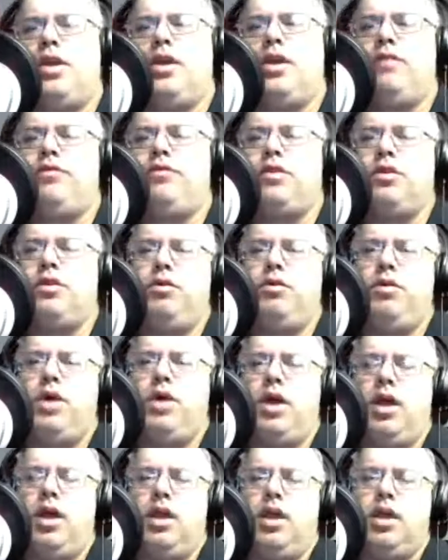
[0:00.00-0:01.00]
give
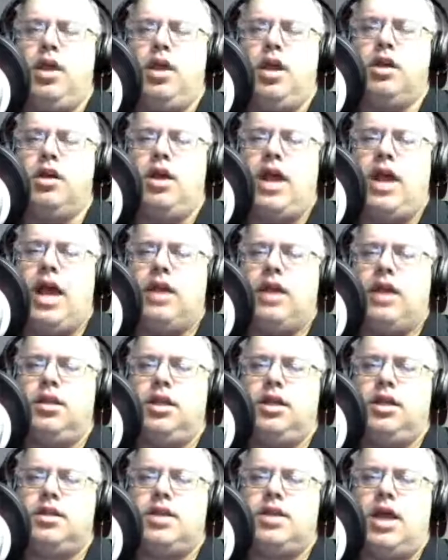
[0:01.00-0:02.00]
to younger
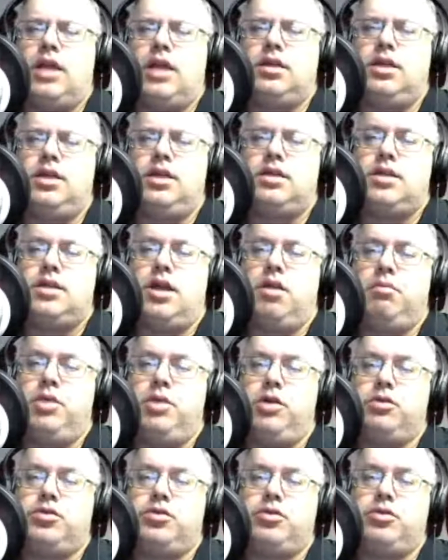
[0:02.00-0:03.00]
athletes that are
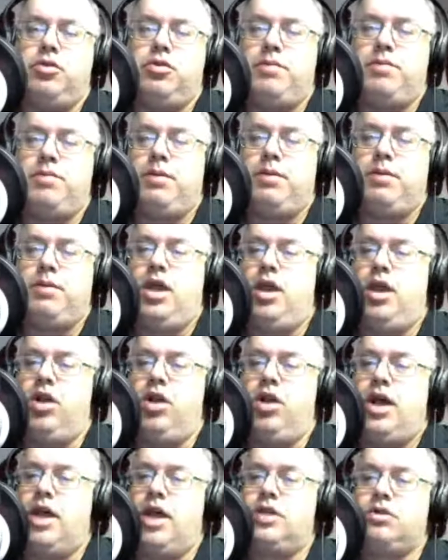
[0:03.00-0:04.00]
middle school, maybe entering
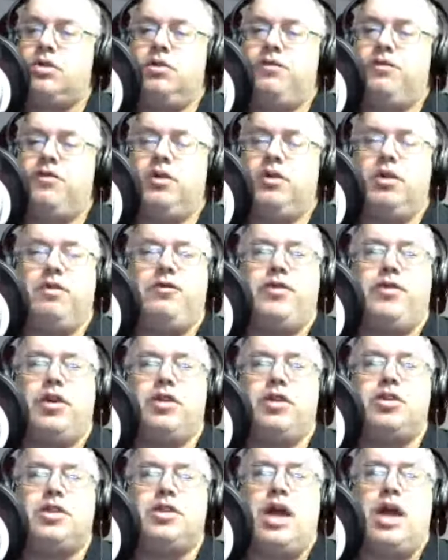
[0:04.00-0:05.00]
high school for the
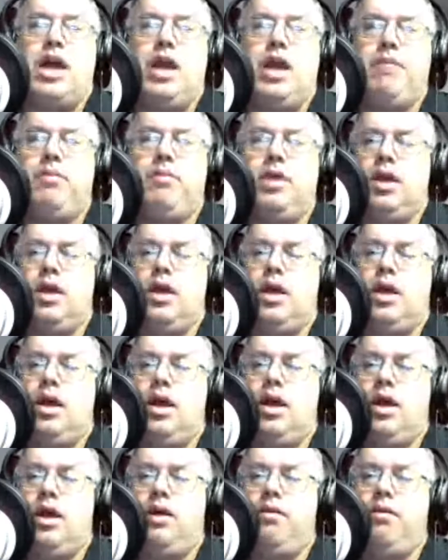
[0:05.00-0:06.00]
first time.
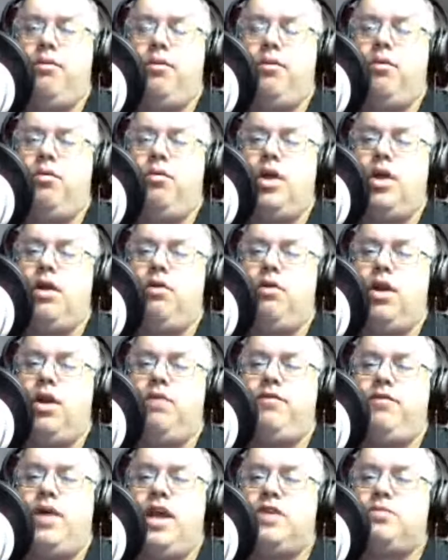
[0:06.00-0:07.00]
What
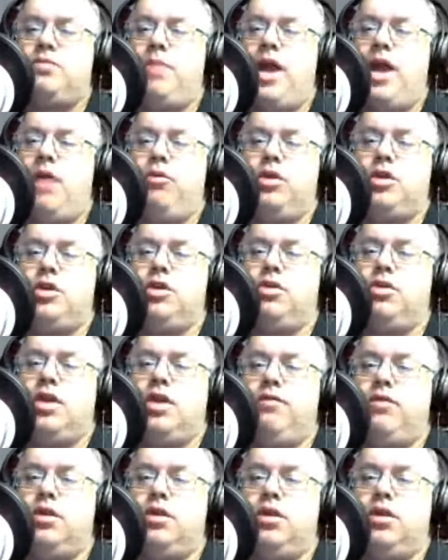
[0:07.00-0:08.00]
advice, Matt, would you give to